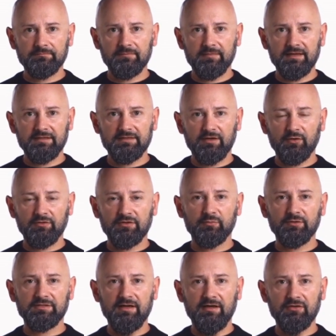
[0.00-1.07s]
It's
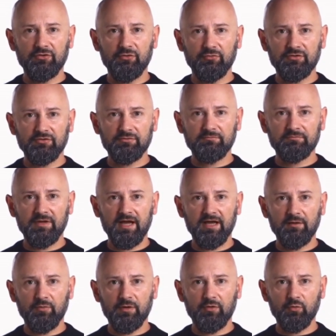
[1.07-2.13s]
also essential to
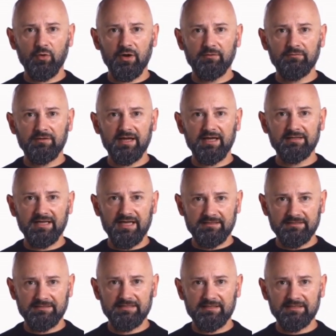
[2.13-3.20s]
define what qualifies
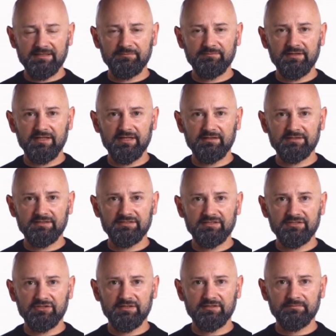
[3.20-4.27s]
as a significant
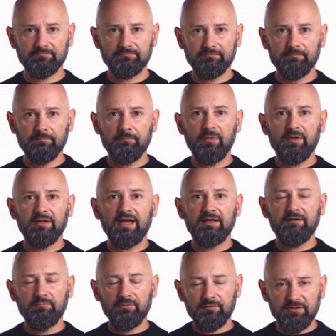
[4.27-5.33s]
decision.
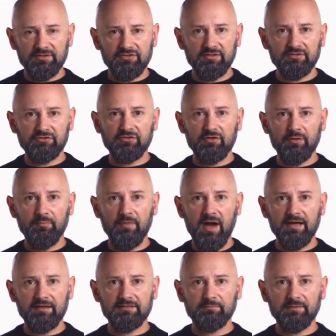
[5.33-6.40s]
Protective provisions should
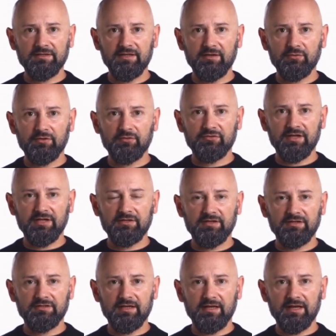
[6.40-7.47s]
apply to material
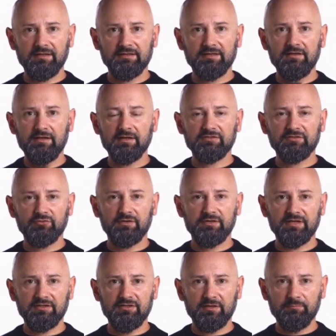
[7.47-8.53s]
changes, such as
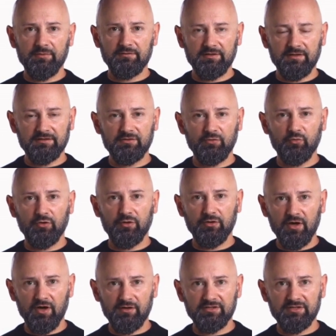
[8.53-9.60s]
strategic pivots or
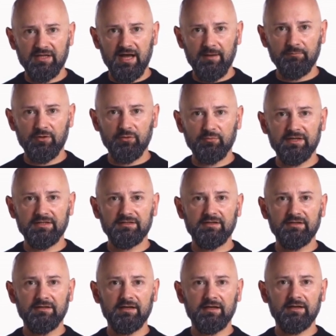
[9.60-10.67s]
large capital
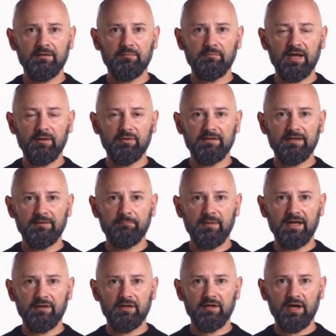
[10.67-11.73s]
raises, rather than
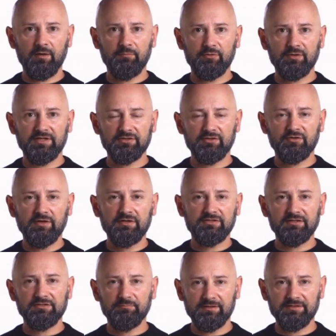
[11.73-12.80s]
minor operational
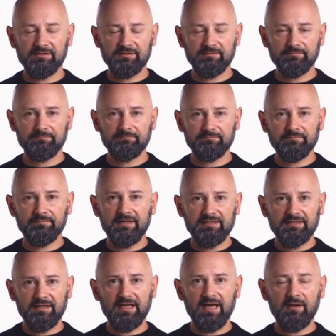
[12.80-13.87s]
adjustments.
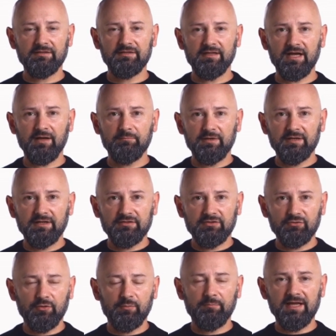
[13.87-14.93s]
This allows the company
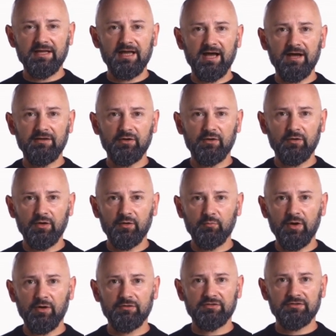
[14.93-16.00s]
to remain agile
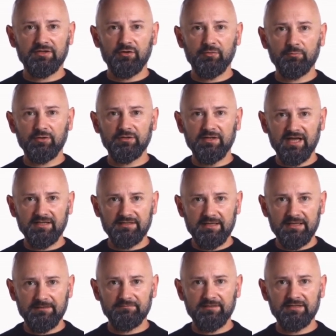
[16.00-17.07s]
while still
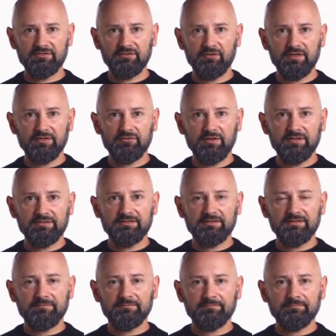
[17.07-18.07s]
protecting investor interests.